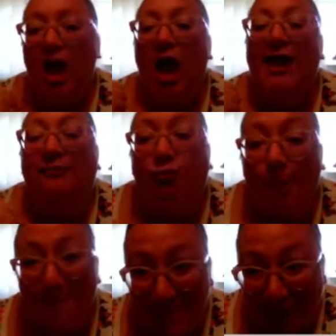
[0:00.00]
a
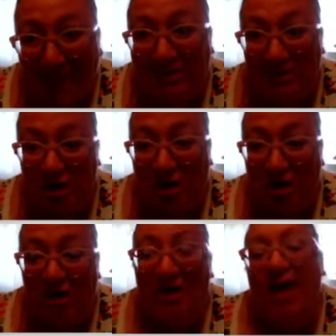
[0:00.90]

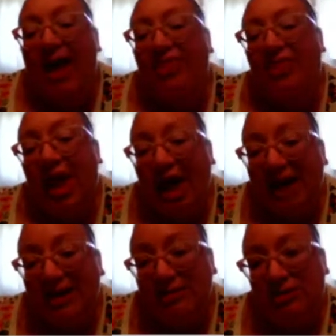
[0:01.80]
reminder at the
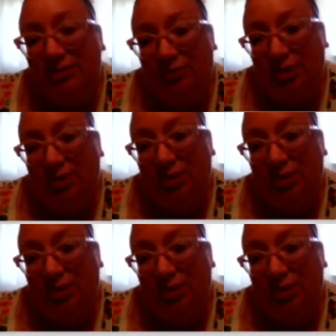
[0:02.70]
end of what they're